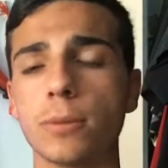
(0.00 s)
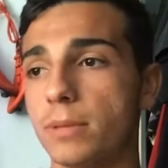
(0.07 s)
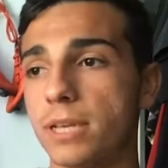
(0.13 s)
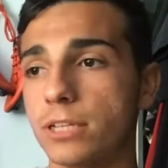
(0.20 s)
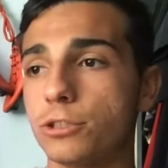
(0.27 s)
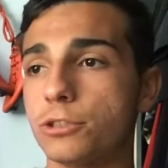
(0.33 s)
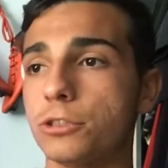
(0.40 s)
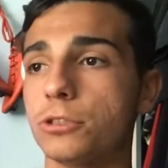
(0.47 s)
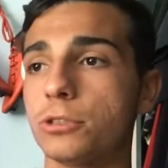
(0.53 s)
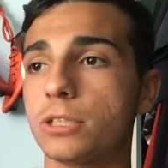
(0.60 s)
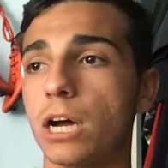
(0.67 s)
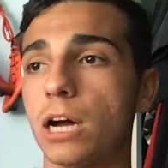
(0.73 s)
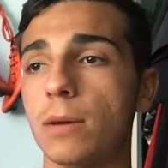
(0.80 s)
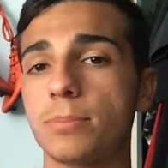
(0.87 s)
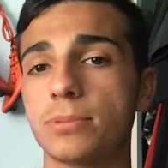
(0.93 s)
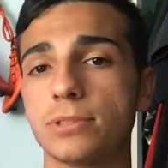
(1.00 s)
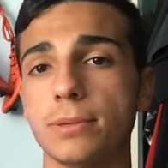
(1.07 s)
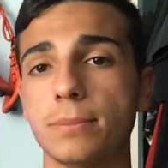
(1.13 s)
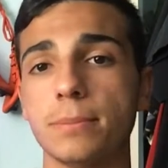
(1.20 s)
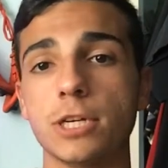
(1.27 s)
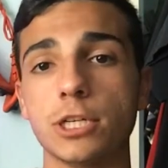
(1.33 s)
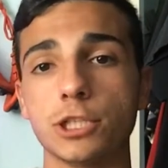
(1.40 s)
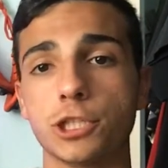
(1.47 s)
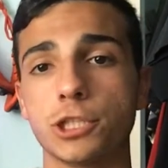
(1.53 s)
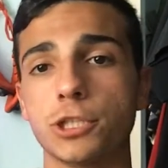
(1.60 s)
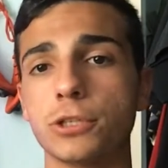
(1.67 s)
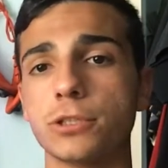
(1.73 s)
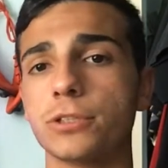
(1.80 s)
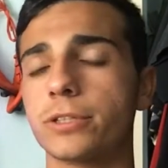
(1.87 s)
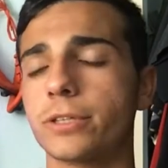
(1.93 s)
Make sure you cop some
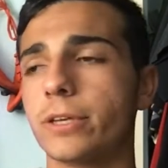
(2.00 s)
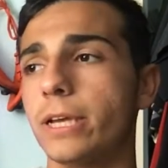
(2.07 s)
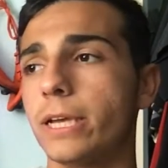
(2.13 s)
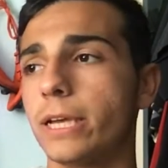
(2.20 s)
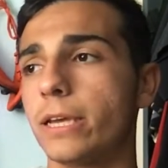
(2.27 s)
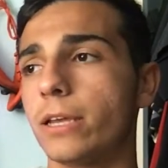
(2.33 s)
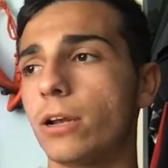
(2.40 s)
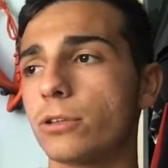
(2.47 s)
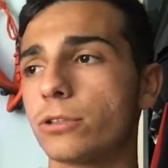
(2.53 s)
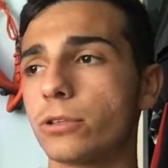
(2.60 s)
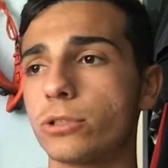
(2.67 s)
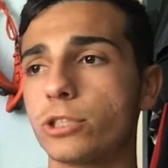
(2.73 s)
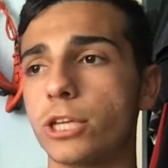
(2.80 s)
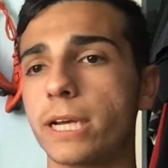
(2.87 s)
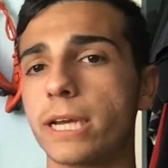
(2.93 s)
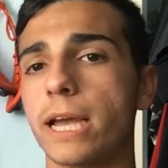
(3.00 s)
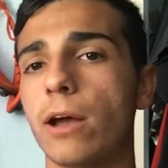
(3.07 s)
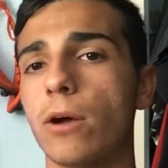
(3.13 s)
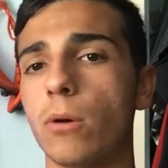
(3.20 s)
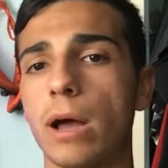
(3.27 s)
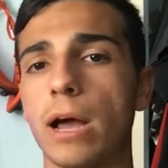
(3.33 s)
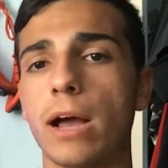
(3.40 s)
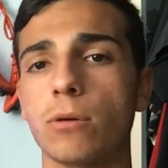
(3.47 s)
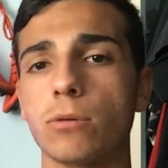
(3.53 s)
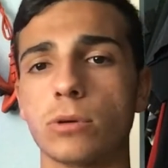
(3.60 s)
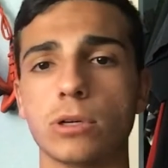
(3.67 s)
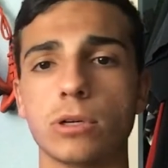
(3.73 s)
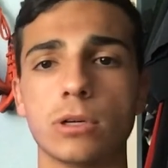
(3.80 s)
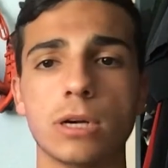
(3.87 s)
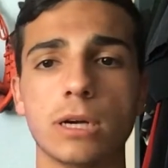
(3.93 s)
shirts, and also check out
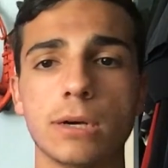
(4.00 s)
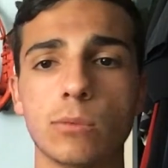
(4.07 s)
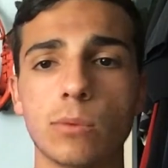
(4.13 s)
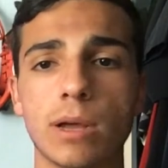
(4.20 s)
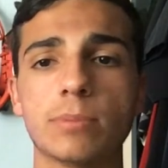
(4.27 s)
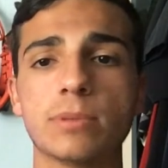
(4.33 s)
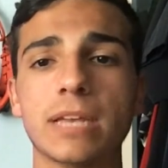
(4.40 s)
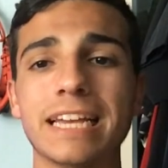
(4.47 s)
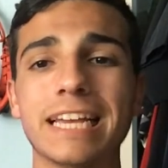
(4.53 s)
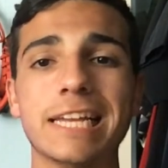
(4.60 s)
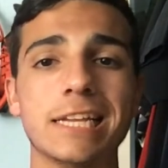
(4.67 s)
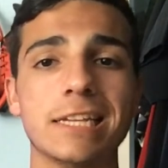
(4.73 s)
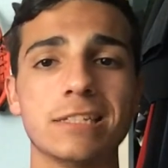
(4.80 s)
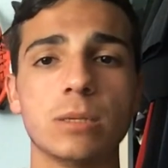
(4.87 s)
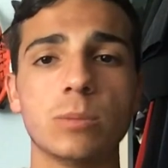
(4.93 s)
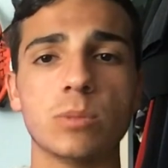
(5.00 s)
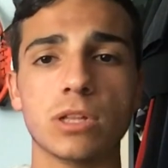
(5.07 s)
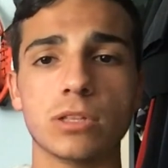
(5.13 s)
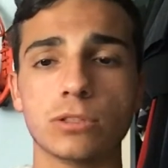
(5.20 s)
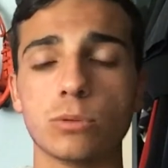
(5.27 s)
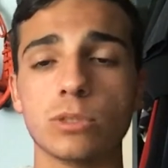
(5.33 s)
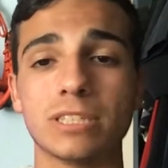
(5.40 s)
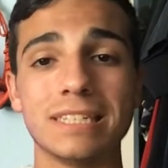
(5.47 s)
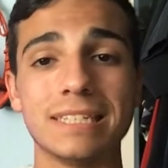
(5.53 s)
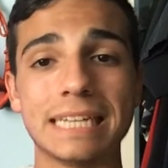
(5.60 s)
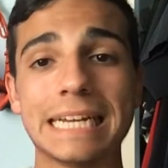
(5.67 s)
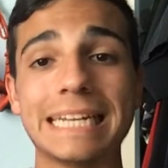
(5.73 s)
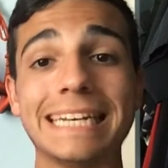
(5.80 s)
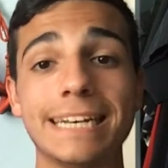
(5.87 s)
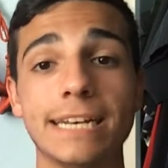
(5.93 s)
our website at
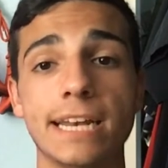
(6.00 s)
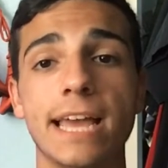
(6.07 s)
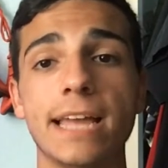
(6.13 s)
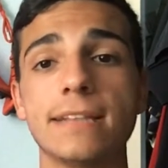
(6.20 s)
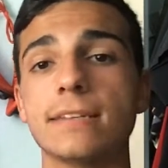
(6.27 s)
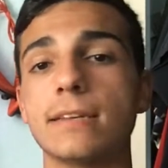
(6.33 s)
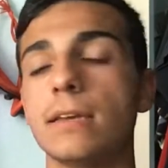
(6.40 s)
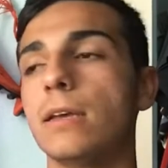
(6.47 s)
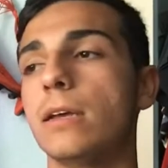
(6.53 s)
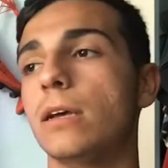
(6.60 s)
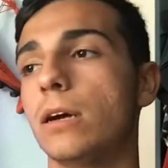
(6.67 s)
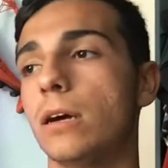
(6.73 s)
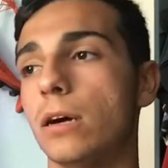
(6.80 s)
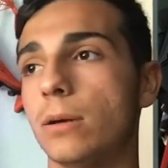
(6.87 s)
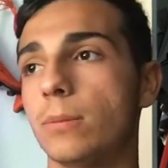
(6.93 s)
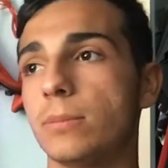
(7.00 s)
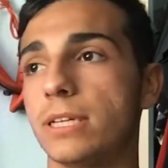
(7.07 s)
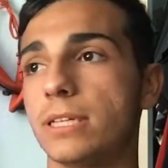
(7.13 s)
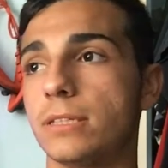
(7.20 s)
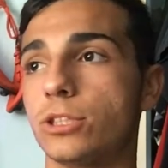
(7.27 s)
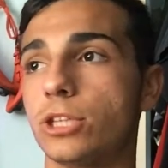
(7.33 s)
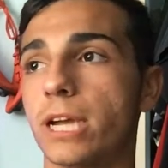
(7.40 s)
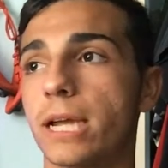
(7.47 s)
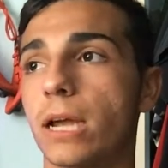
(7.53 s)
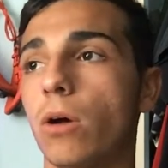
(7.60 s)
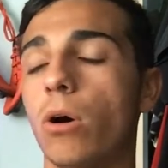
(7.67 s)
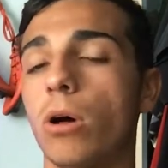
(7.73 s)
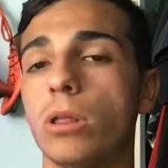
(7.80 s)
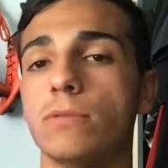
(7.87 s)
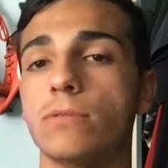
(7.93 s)
acmilanswiss.net, and check out
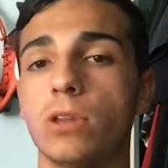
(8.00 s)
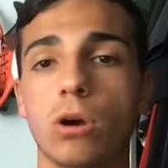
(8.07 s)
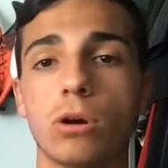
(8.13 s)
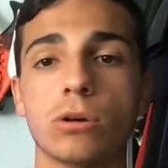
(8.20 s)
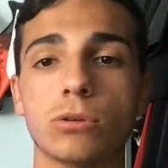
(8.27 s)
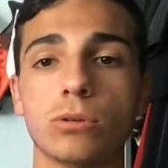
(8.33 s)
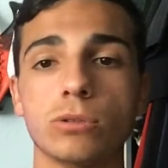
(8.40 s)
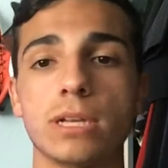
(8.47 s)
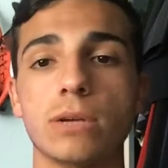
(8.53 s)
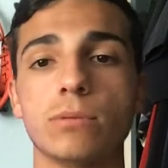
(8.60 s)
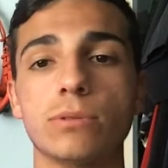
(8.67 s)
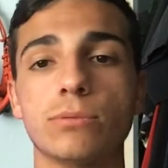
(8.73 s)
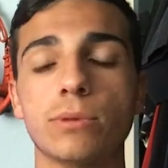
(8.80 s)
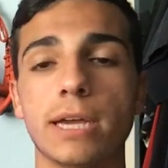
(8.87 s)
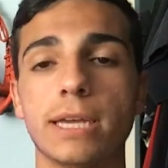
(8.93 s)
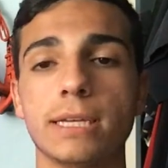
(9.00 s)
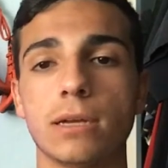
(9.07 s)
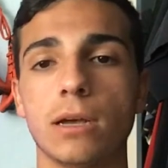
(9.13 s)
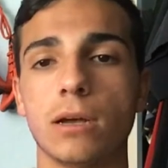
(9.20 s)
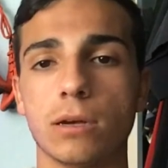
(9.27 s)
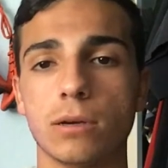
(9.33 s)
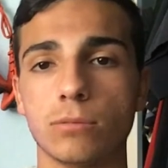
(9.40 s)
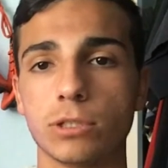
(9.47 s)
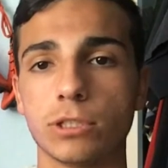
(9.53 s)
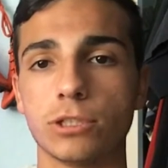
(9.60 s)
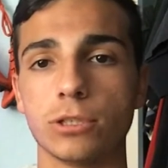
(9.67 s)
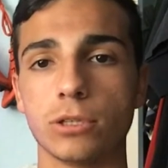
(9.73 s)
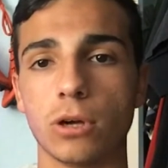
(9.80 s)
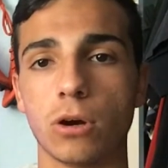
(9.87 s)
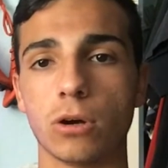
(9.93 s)
all of the articles that we write, which
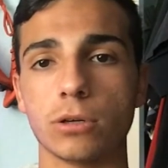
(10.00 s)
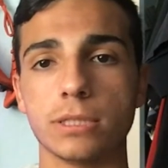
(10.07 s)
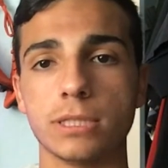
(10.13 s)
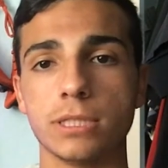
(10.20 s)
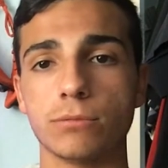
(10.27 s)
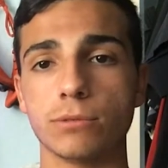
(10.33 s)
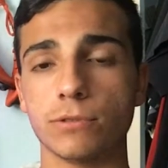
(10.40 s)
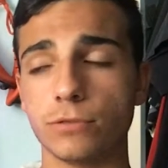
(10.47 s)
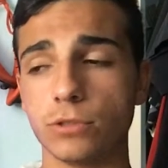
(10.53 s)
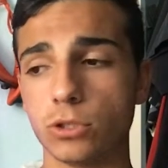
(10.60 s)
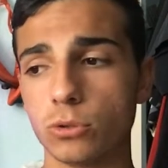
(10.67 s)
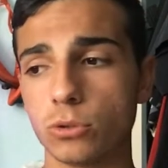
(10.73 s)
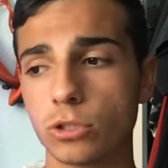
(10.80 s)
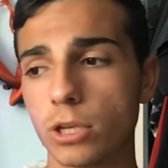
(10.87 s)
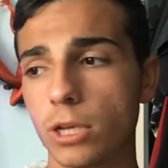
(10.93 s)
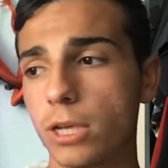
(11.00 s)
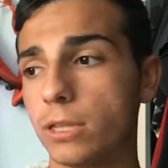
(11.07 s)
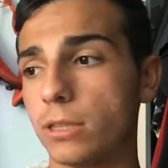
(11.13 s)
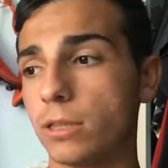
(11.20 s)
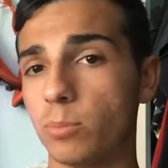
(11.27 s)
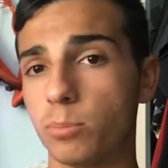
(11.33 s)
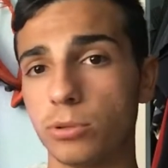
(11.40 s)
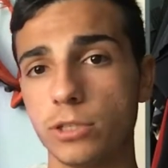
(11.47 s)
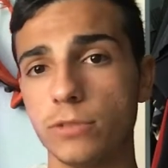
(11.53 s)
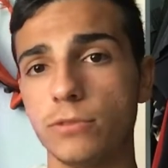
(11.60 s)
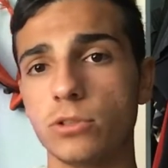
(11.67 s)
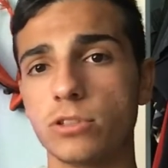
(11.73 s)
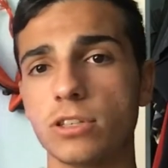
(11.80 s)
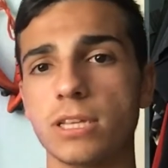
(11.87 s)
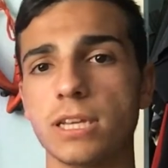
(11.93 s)
are the reviews, the
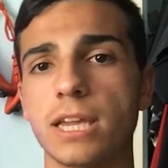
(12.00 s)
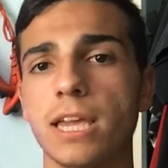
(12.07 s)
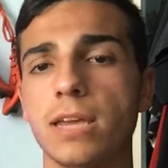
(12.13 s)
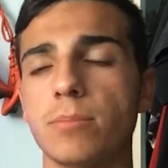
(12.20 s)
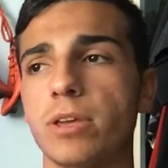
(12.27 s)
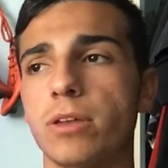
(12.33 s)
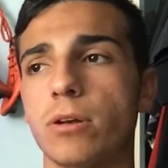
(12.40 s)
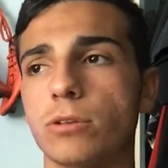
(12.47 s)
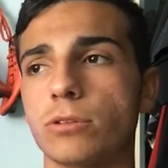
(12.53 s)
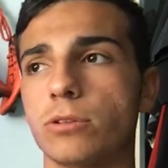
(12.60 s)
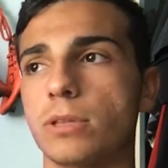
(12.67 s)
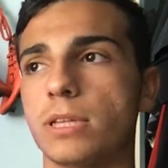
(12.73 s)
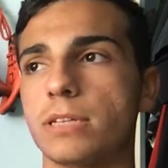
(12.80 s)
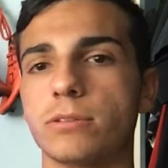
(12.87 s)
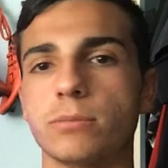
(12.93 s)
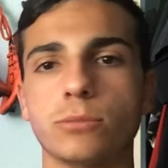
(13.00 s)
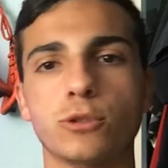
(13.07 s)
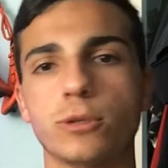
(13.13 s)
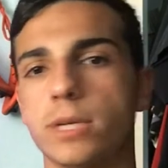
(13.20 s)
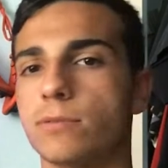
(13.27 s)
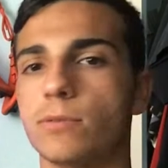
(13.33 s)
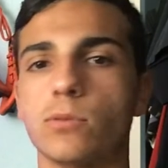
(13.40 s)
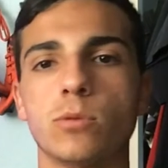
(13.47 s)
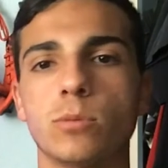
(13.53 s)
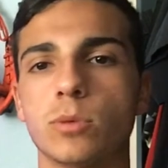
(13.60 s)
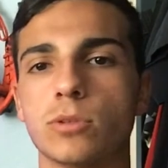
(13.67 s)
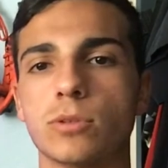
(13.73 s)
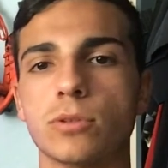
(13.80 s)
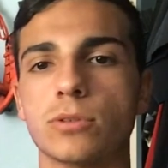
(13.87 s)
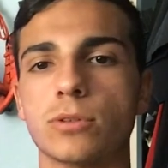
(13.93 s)
previews of the game, and also like some transfer
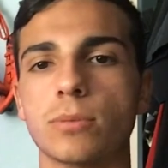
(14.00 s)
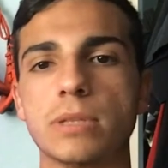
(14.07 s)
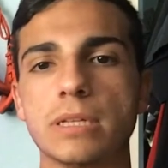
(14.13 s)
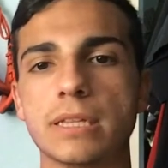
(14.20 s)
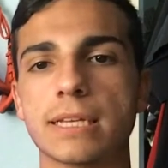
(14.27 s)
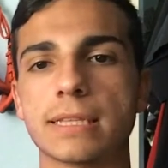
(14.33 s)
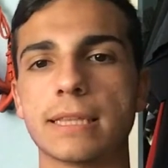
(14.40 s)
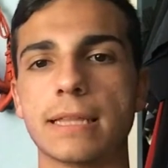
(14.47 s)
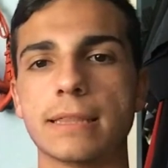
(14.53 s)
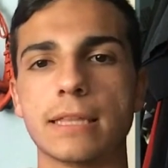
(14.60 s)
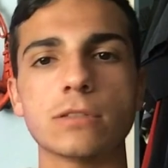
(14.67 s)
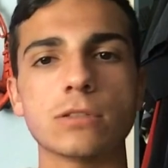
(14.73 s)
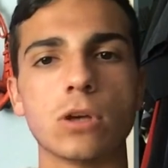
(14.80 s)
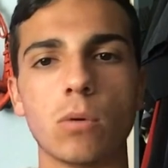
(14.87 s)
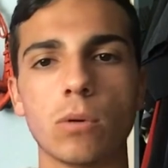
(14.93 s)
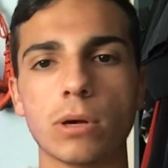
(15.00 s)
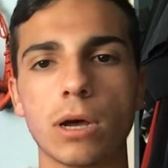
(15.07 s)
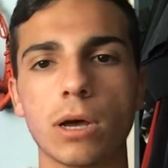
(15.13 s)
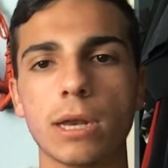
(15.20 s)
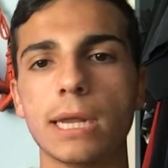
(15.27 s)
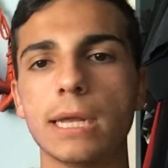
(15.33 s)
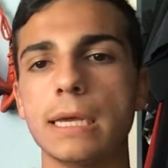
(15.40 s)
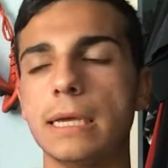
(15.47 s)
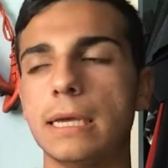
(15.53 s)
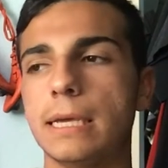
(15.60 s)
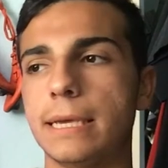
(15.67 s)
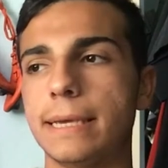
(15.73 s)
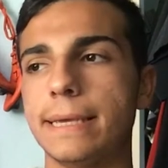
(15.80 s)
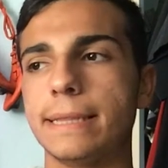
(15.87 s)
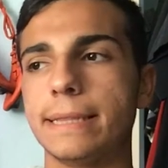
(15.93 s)
rumors or something like that that's going on
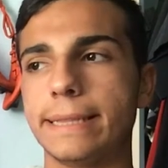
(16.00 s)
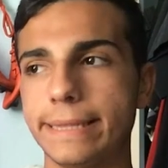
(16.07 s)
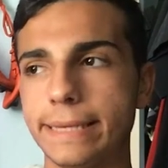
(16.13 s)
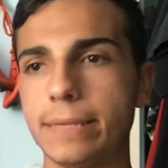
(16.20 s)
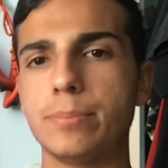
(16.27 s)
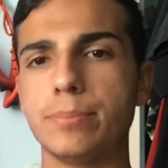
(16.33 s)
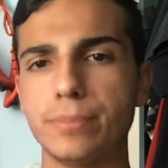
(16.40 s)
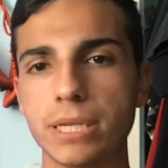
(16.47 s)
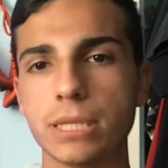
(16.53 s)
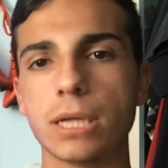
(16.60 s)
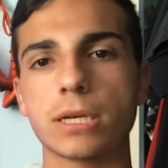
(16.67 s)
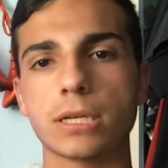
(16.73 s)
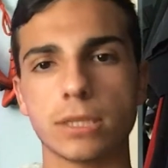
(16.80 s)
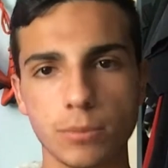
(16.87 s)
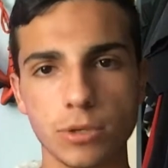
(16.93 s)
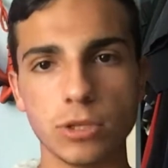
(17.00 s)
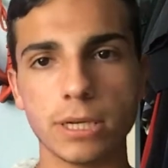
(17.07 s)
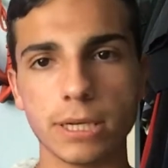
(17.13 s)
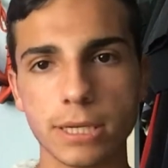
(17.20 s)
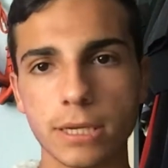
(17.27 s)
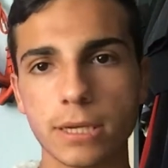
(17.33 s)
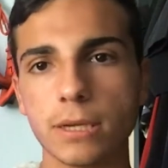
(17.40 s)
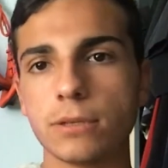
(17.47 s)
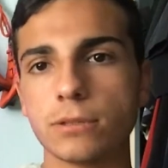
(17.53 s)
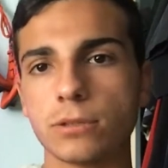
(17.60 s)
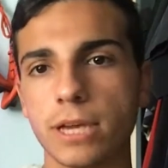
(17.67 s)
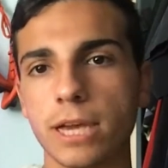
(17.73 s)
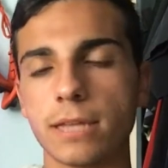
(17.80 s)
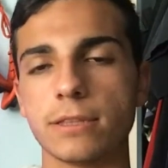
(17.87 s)
in the Milan community. So yeah,